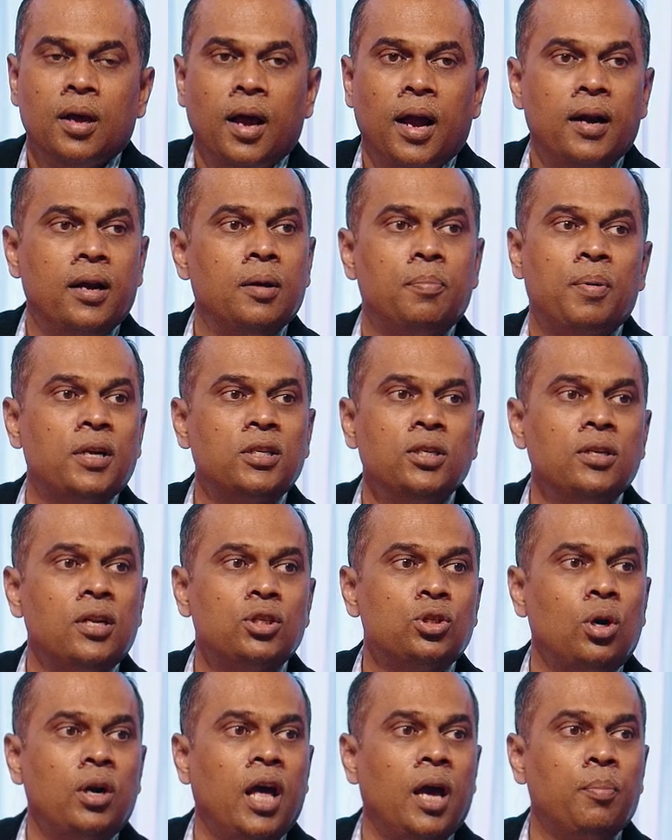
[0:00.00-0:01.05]
And depression
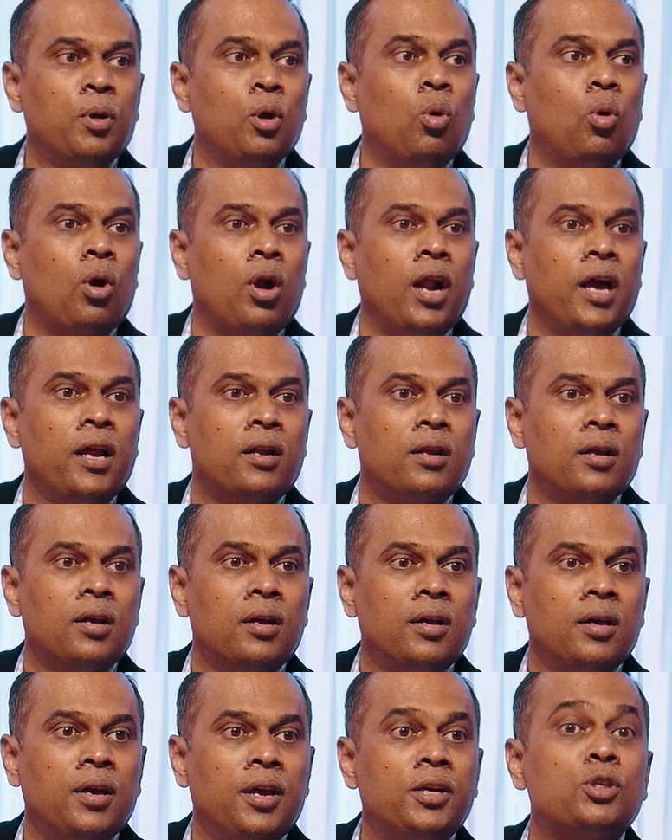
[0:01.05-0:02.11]
does not happen overnight.
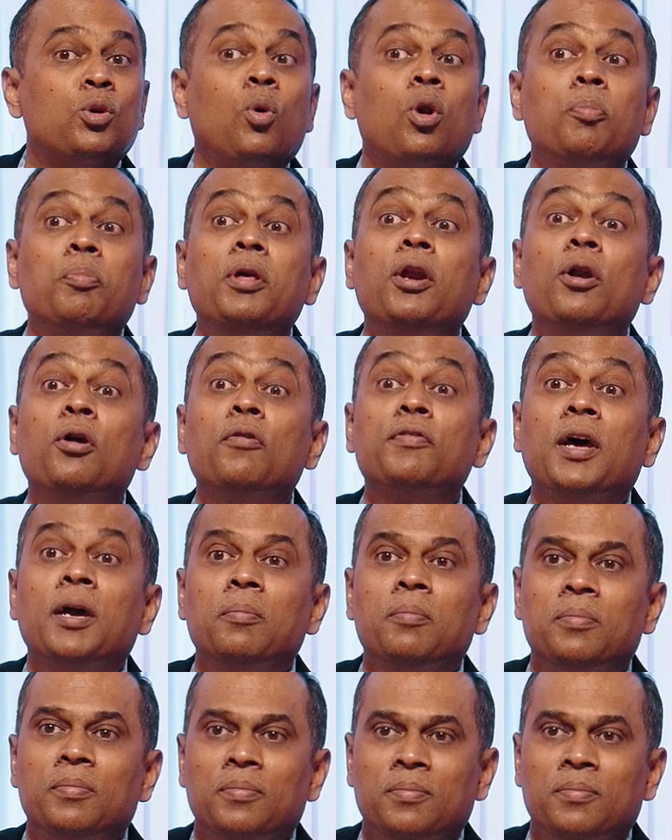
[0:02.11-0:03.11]
It's over a period of time.